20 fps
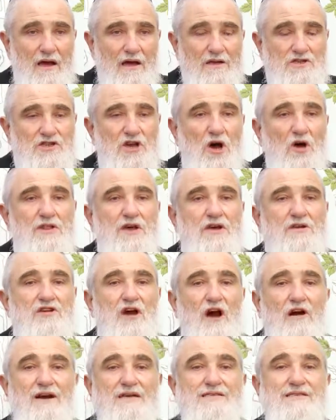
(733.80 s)
So the
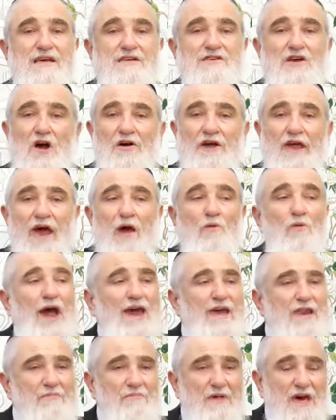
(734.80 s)
Torah says, okay,
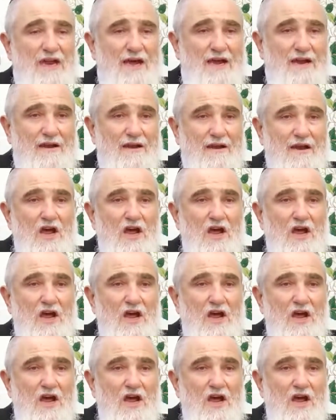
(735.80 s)
wait a minute.